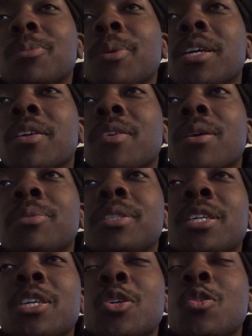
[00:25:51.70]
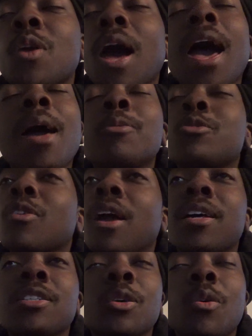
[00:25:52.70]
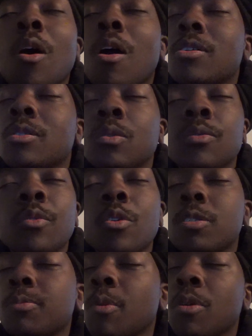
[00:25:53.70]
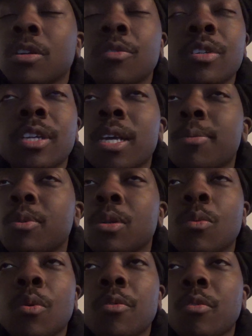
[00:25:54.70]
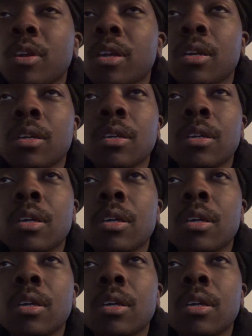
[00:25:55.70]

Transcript: Speaking of MCU, I am trying so hard to avoid spoilers for Deadpool and Wolverine.